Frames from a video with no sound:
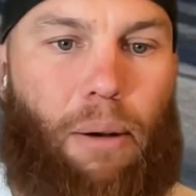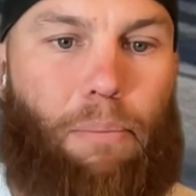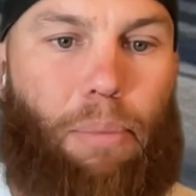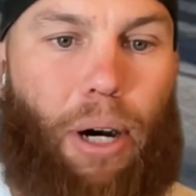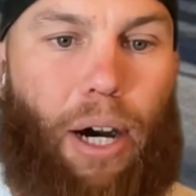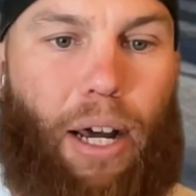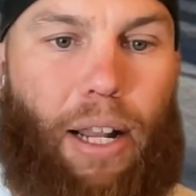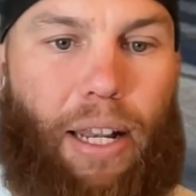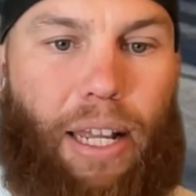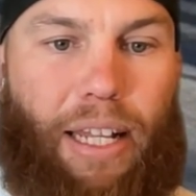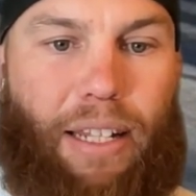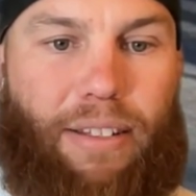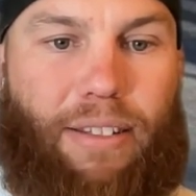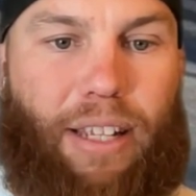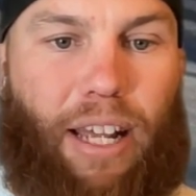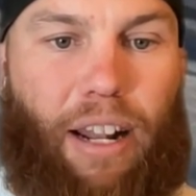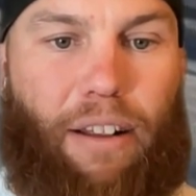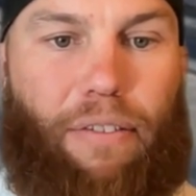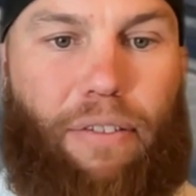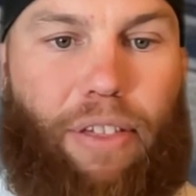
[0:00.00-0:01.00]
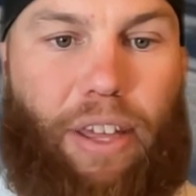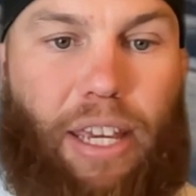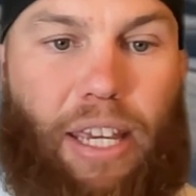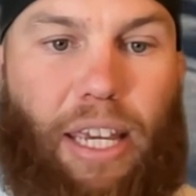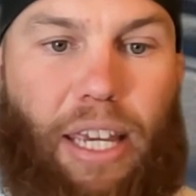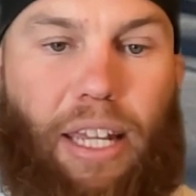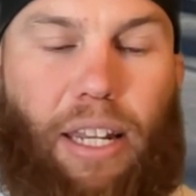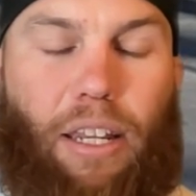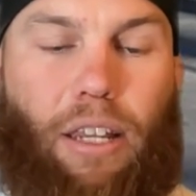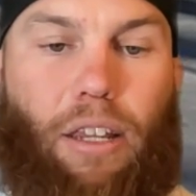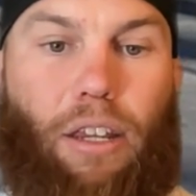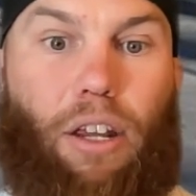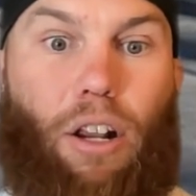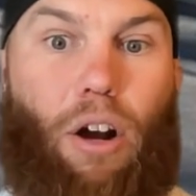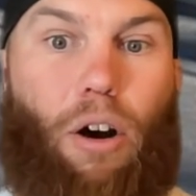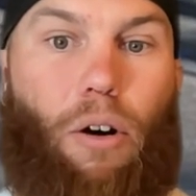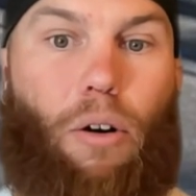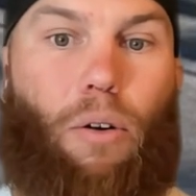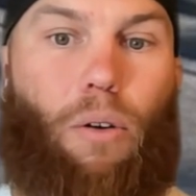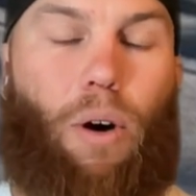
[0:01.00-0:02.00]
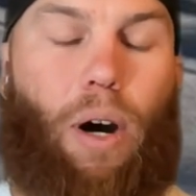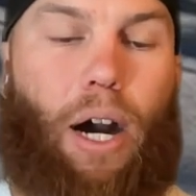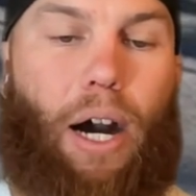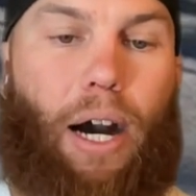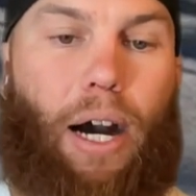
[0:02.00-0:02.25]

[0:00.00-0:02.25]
but instead of thinking, you know,